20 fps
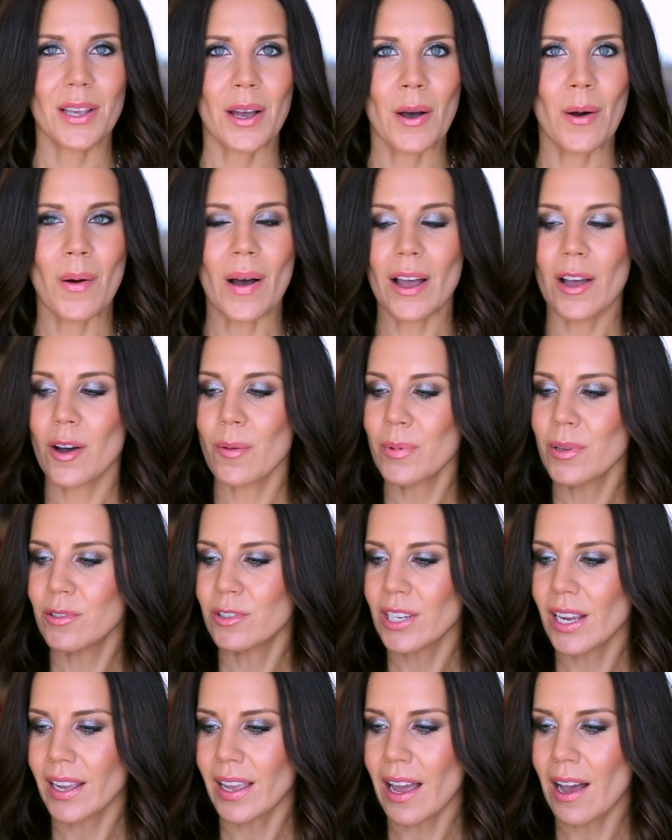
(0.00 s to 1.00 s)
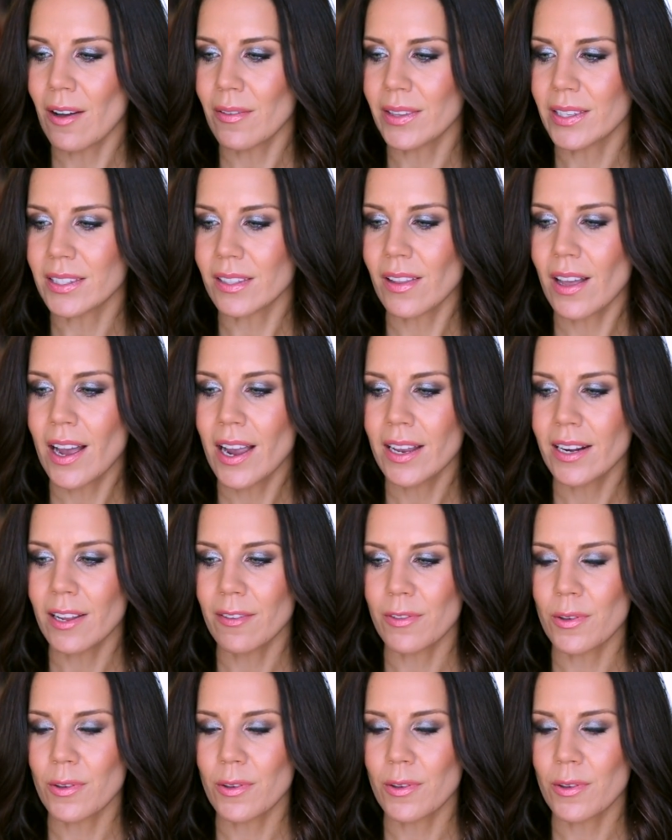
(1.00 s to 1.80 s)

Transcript: So I hope you check out this line.